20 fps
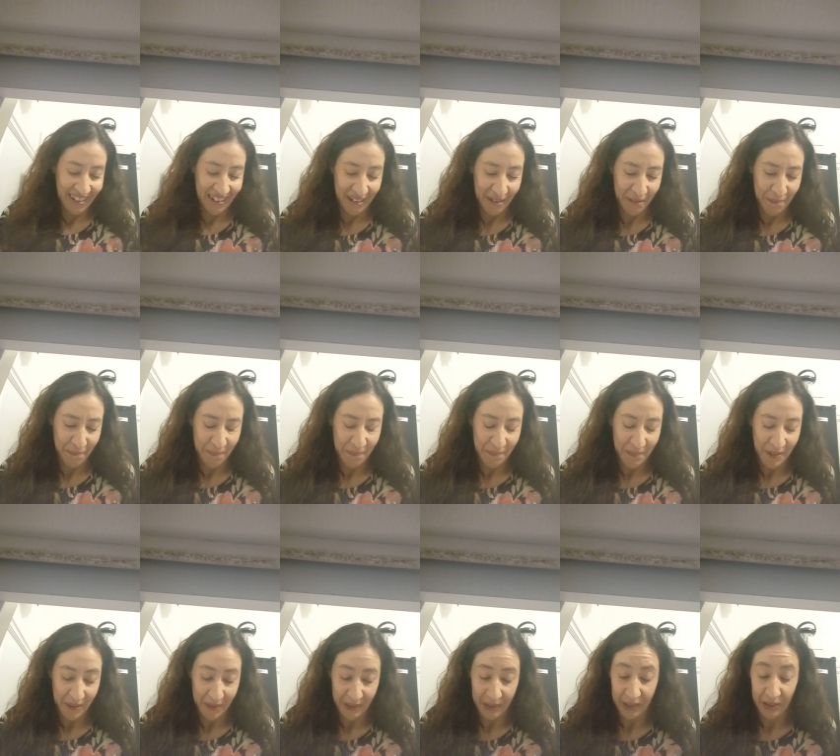um,
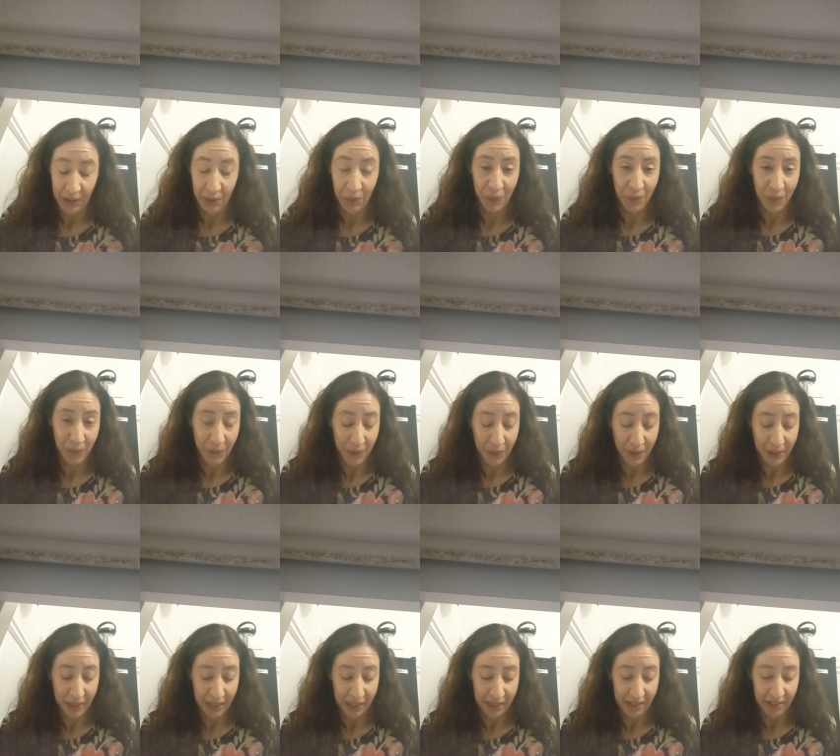I was like oh
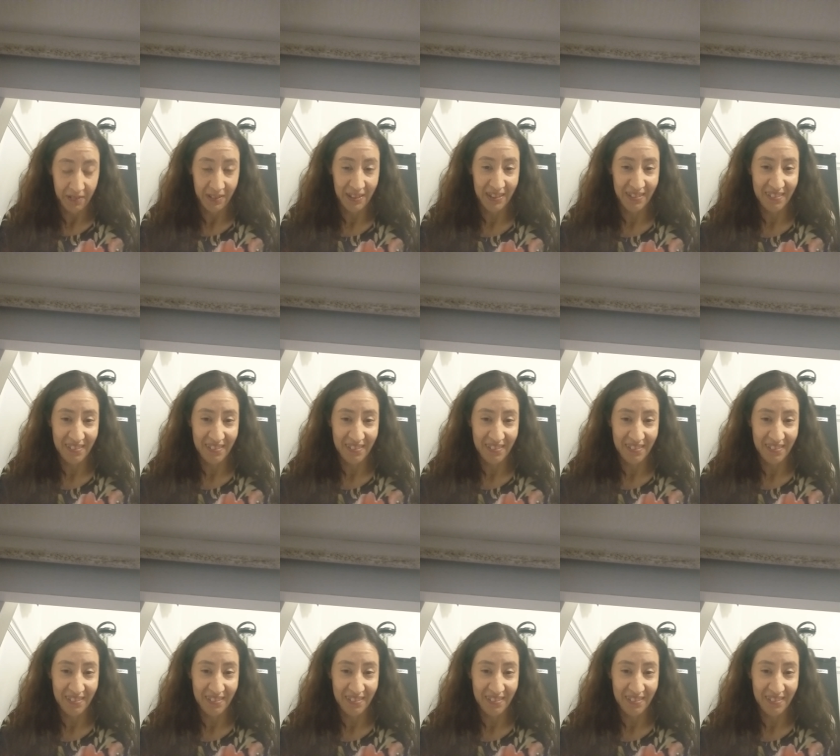okay